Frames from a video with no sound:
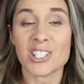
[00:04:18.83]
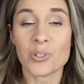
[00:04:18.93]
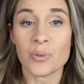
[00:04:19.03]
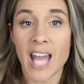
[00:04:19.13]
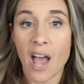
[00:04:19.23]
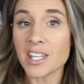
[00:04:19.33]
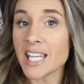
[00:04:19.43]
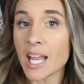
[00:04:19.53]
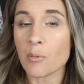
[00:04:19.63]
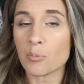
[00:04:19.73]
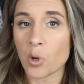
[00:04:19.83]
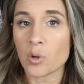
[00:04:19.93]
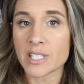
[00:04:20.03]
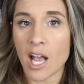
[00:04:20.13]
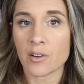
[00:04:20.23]
so now that I
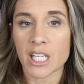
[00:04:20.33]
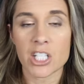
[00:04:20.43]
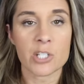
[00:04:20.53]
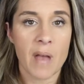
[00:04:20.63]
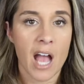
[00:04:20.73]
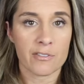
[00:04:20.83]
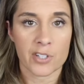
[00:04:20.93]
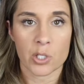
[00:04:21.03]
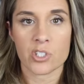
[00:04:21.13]
broke down each bag for you,